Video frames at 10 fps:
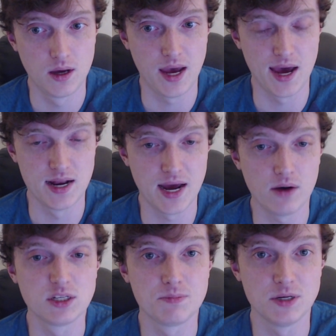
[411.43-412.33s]
And now
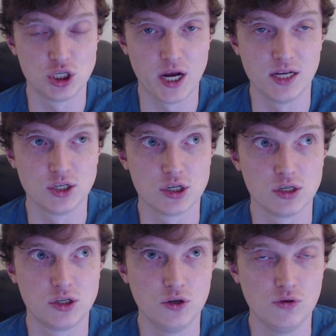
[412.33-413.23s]
it's been changed
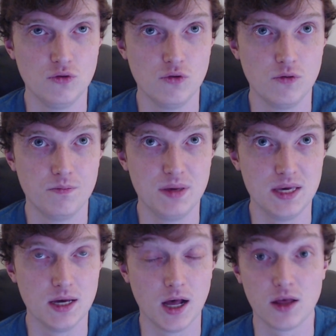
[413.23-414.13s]
to
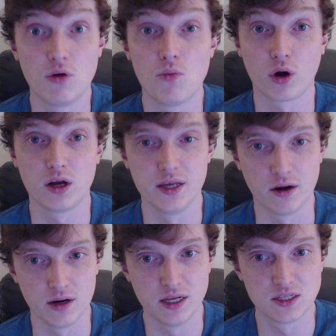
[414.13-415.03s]
be a little more
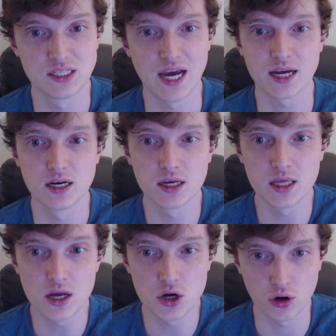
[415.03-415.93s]
clear. It's
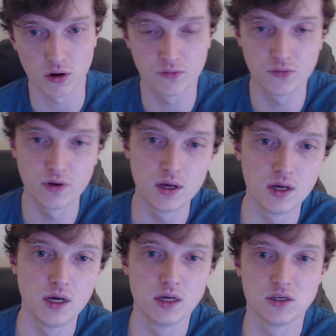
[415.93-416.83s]
technically a nerf,
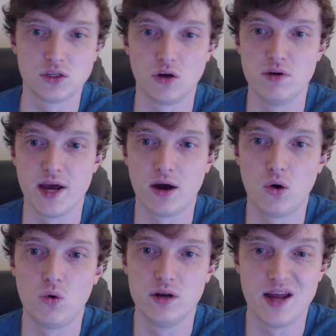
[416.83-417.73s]
so
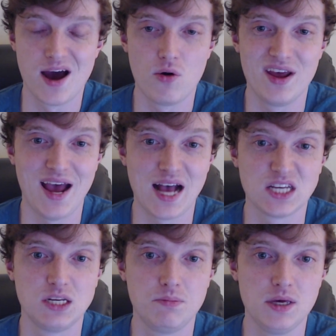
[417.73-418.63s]
now it has
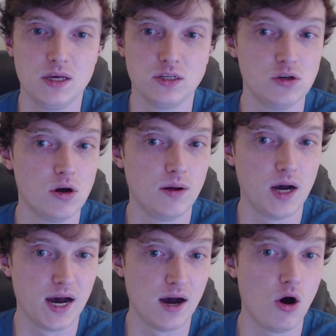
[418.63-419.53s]
to be
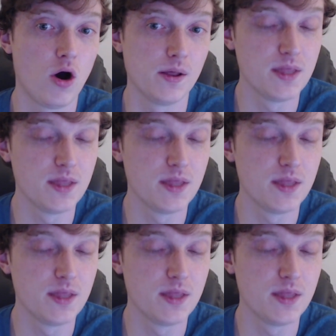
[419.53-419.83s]
on the